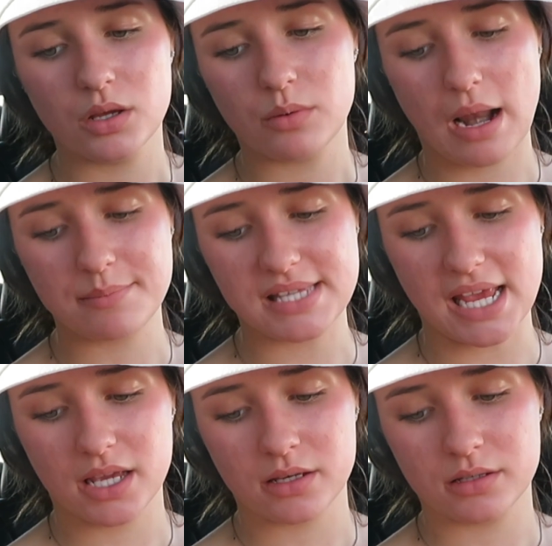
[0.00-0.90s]
what I'm
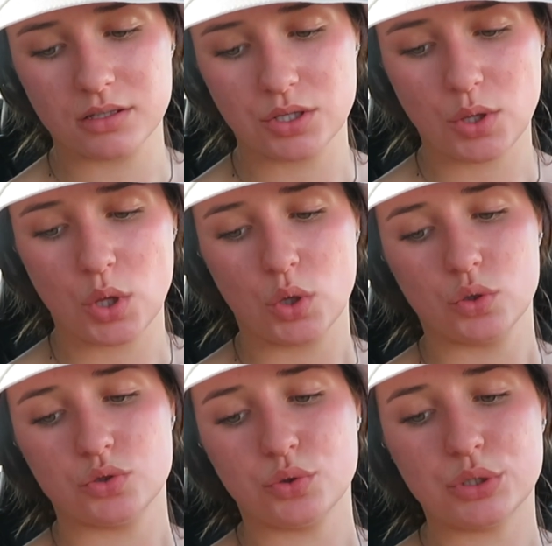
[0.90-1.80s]
saying?
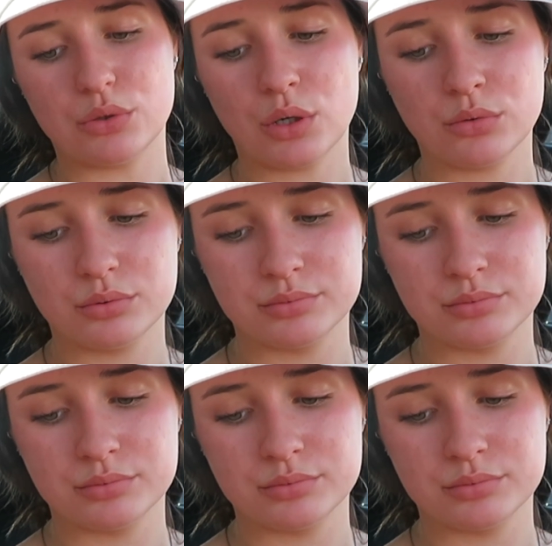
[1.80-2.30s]
Do you know